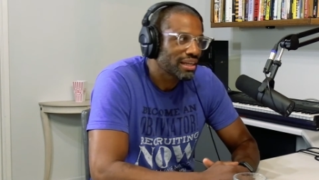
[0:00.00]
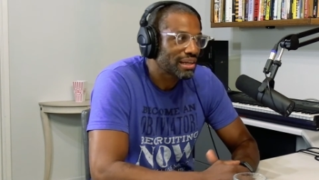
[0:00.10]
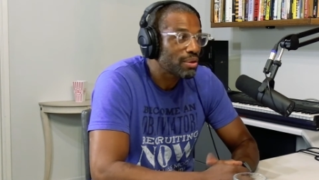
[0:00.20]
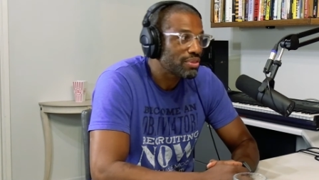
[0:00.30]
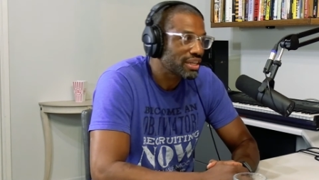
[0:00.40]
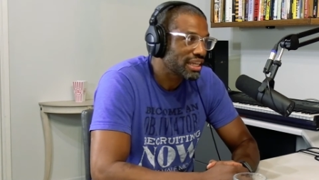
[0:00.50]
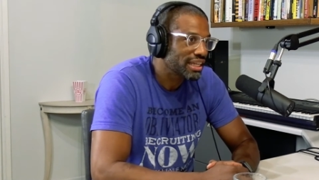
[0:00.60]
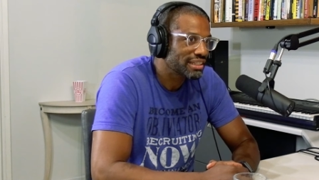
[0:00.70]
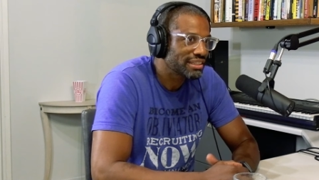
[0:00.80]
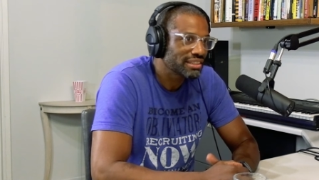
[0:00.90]
clothing in
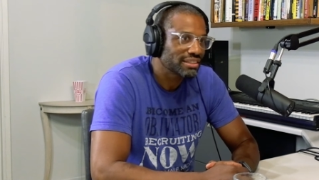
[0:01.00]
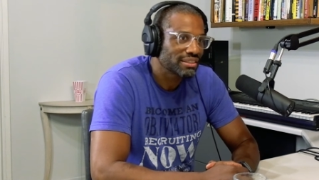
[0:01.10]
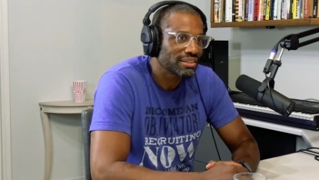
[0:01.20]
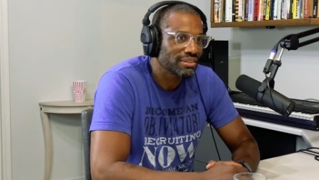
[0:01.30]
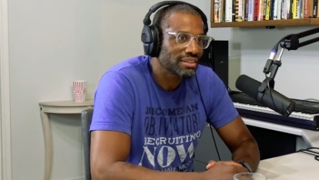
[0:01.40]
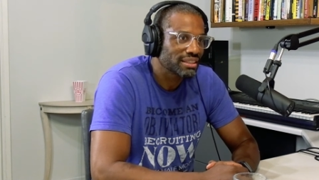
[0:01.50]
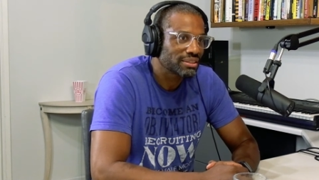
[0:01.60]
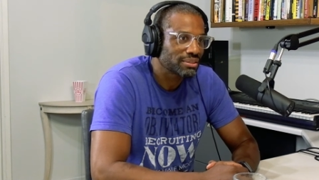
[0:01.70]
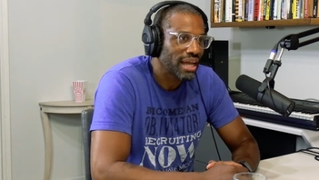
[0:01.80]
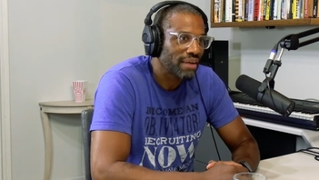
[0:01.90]
England to
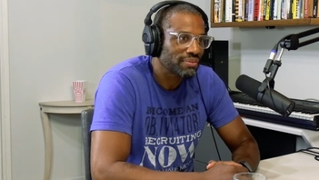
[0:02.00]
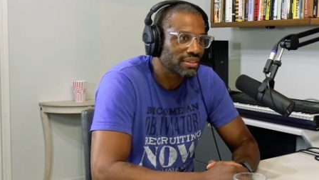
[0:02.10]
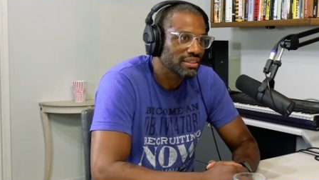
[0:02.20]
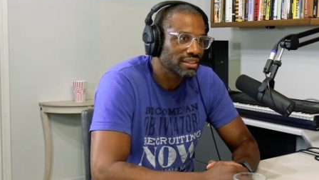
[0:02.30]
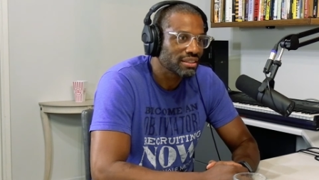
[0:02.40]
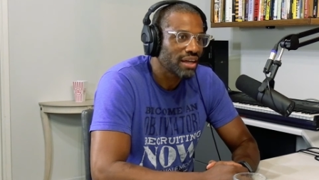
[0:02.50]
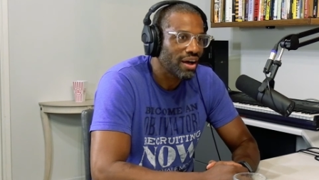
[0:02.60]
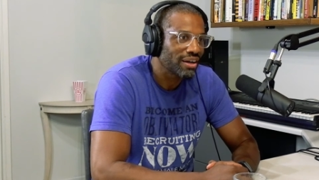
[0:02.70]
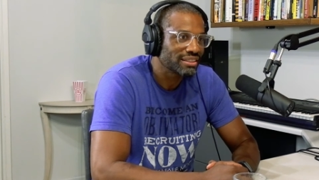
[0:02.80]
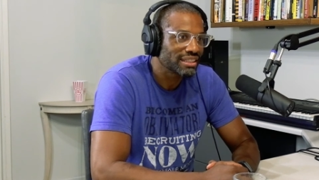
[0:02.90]
this African
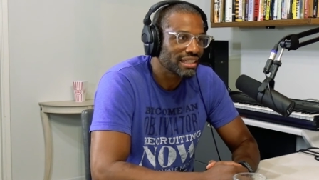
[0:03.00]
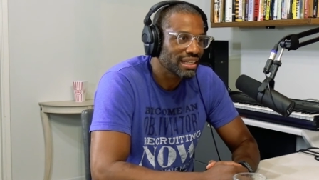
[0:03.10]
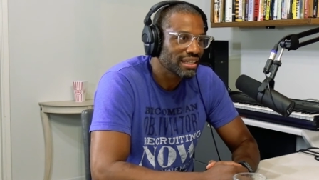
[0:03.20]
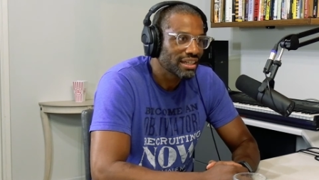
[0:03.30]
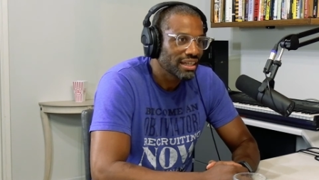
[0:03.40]
art dealer,